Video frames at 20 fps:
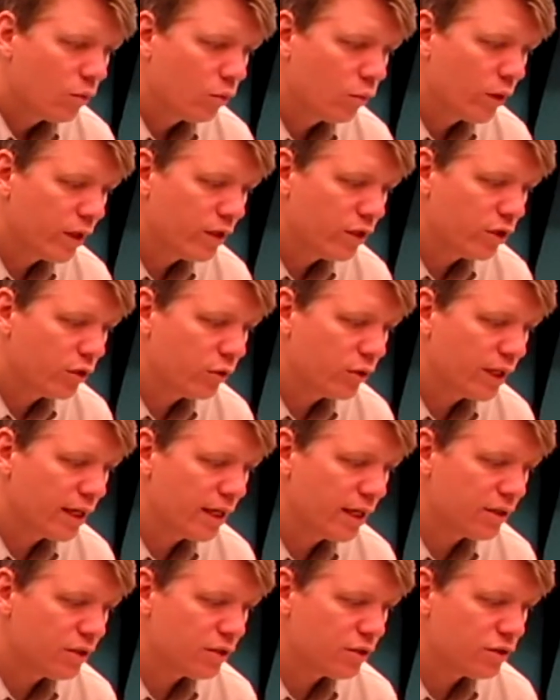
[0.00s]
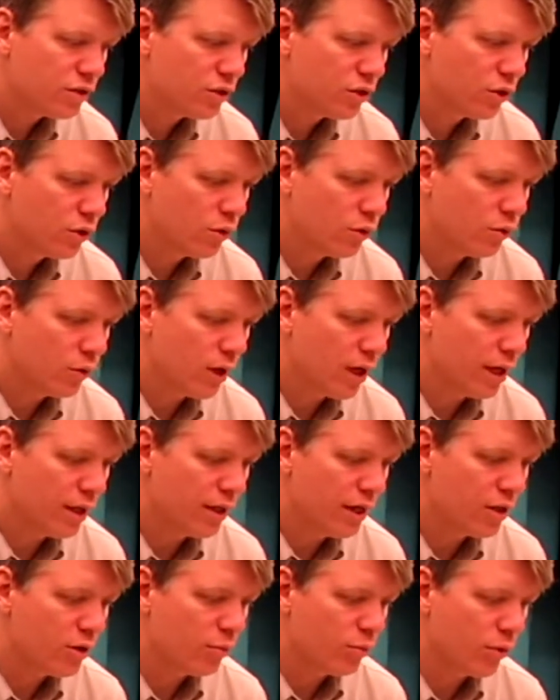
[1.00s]
When you get to
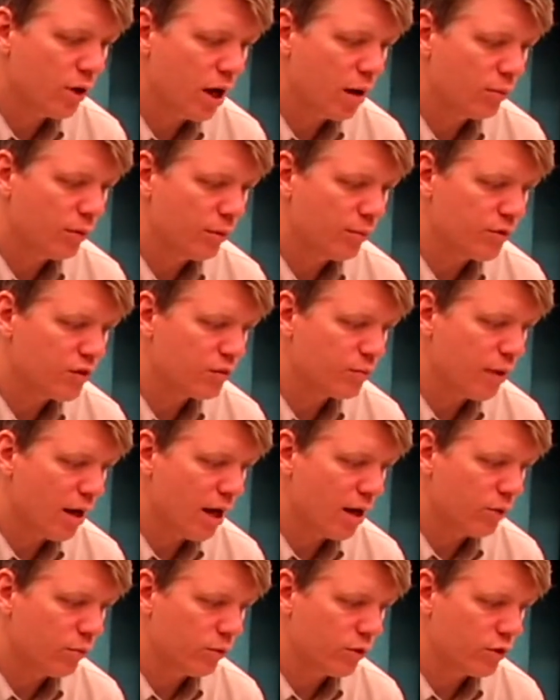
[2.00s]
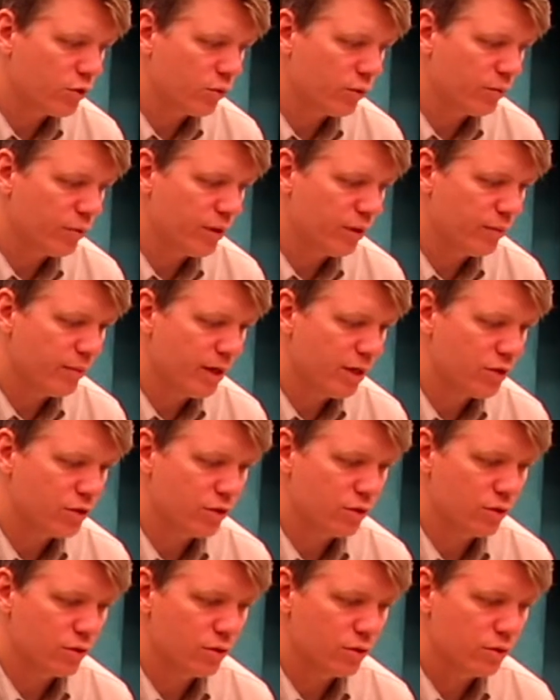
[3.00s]
another problem spot, which would be
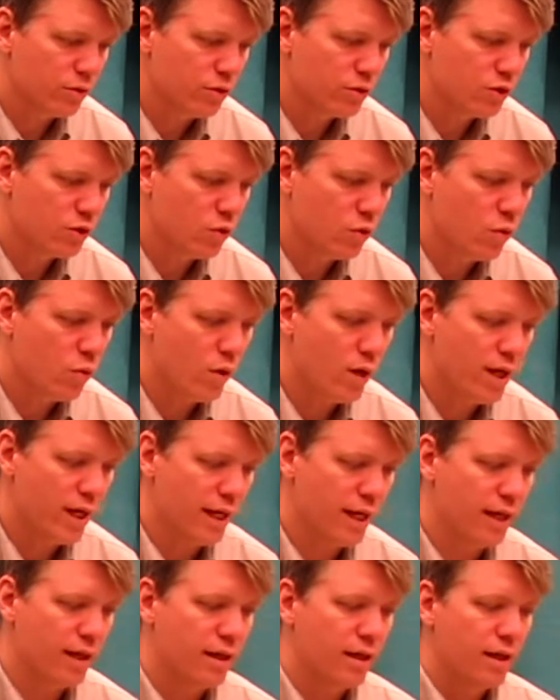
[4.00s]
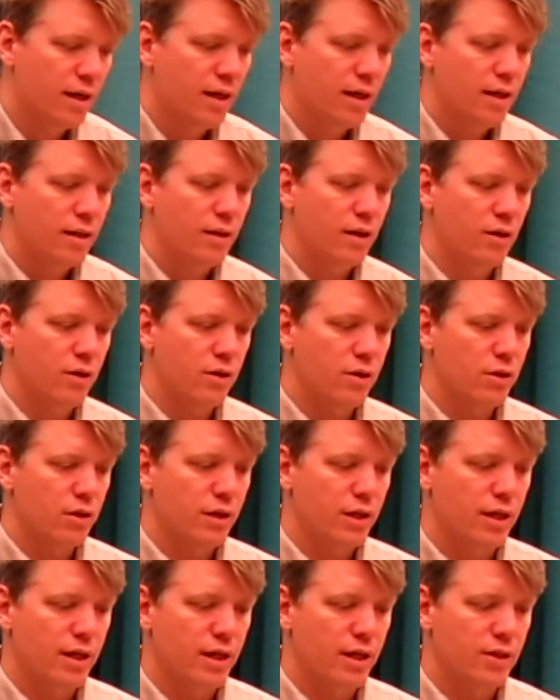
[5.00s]
measure 20,
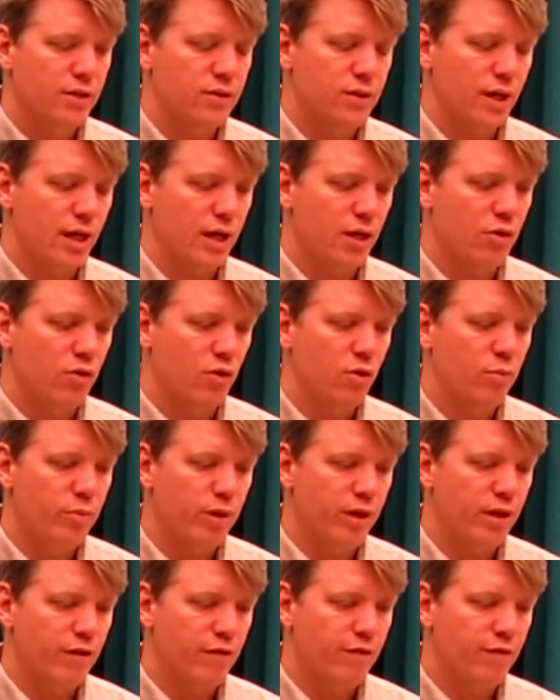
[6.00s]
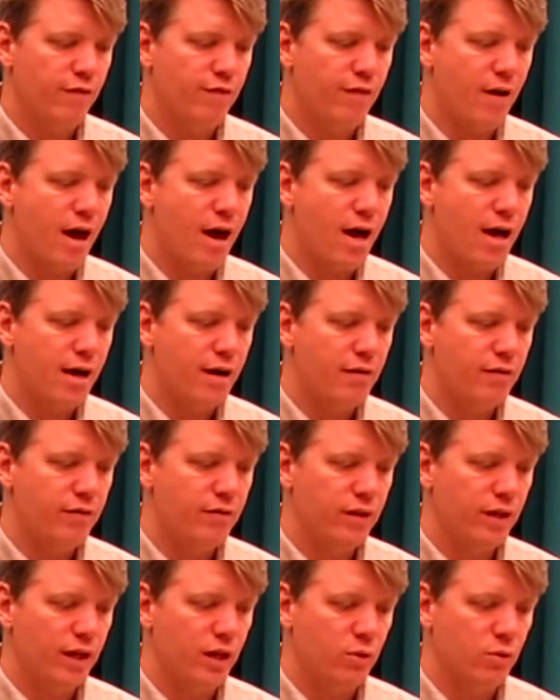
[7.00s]
there is a grouping of
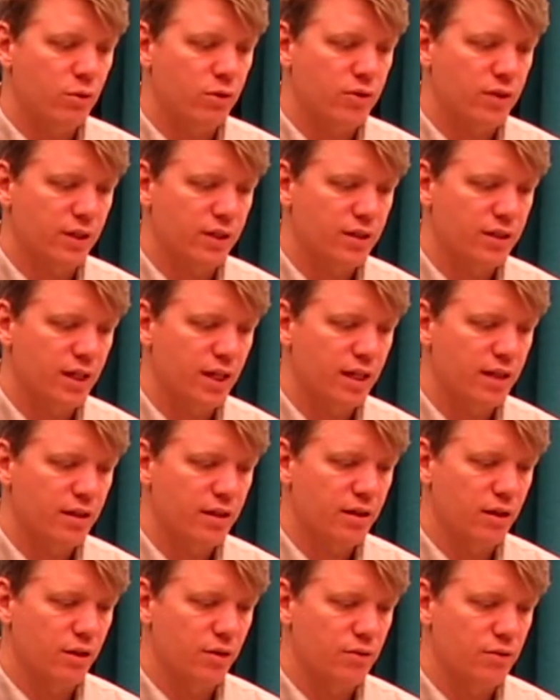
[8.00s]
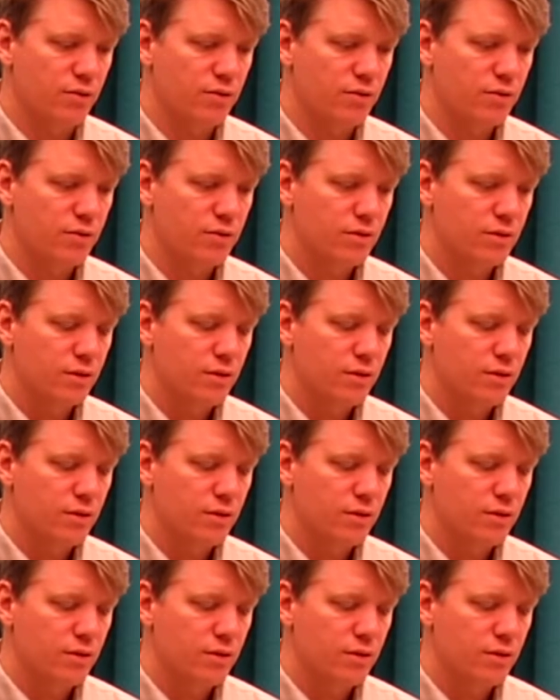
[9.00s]
5 equal 16th notes.